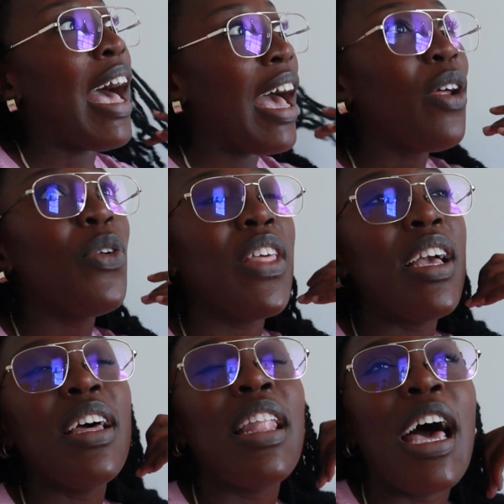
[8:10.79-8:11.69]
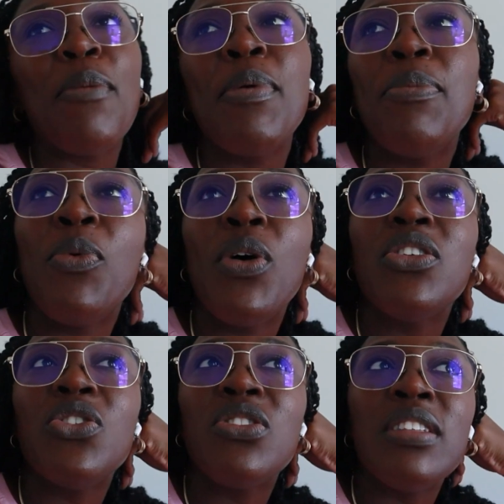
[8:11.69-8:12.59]
I don't think a lot of
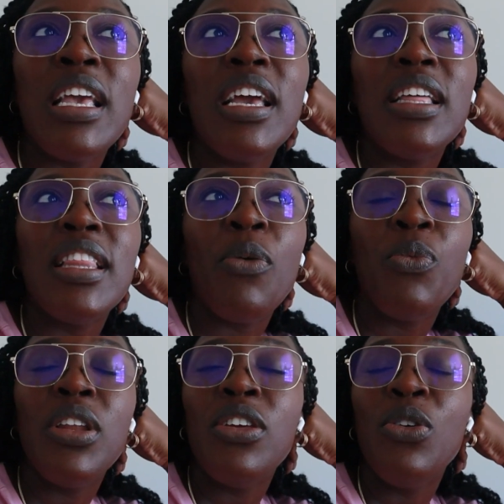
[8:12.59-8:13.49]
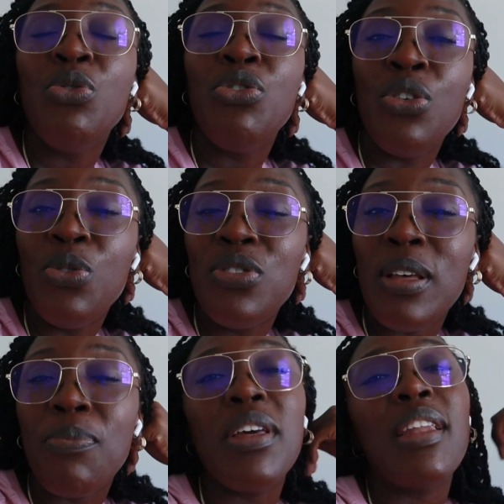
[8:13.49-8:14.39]
people understand that when you do
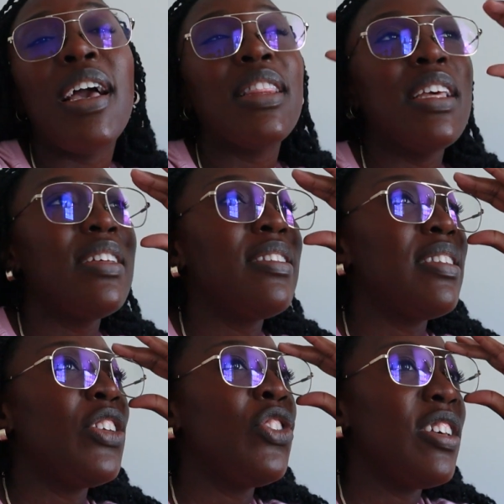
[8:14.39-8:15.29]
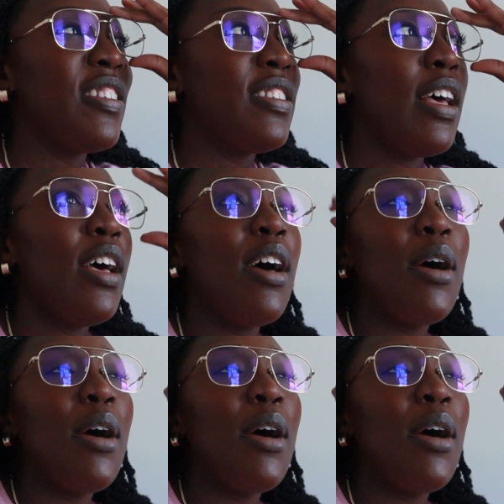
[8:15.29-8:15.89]
something like this, such as